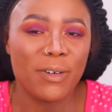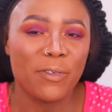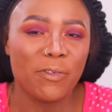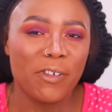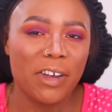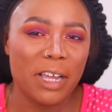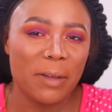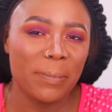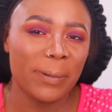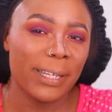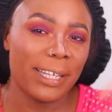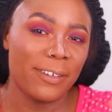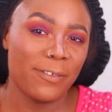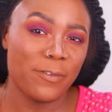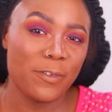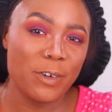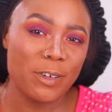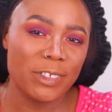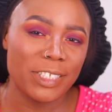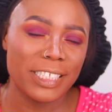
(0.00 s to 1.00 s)
before I apply
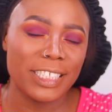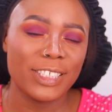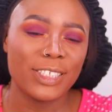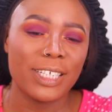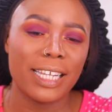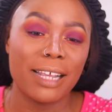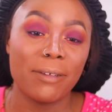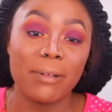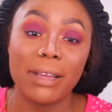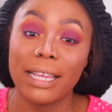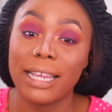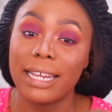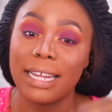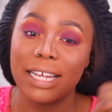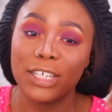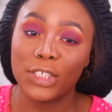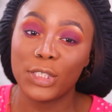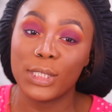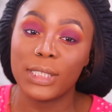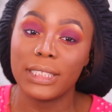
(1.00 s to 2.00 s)
forces so that way I can
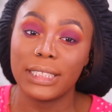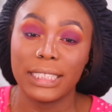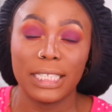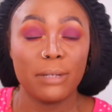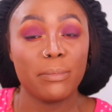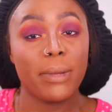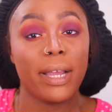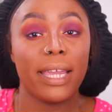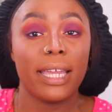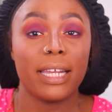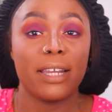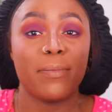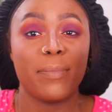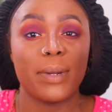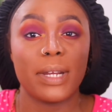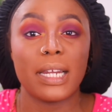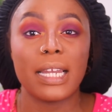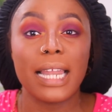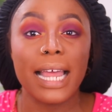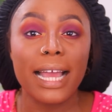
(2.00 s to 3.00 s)
actually see my itty
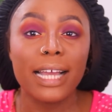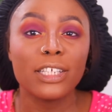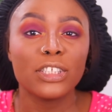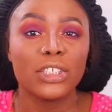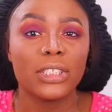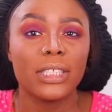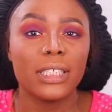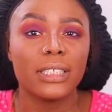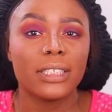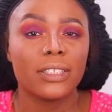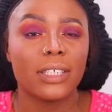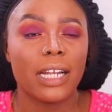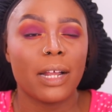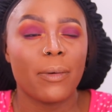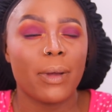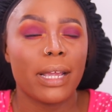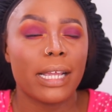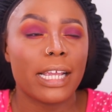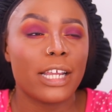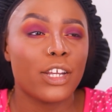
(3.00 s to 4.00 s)
bitty lashes so that
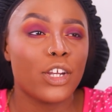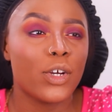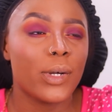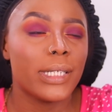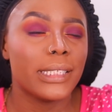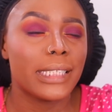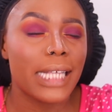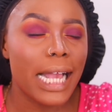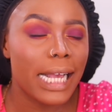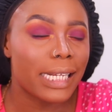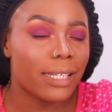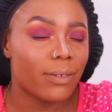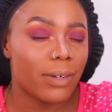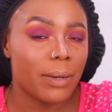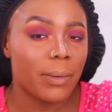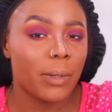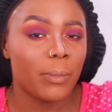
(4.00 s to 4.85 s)
way I can know exactly where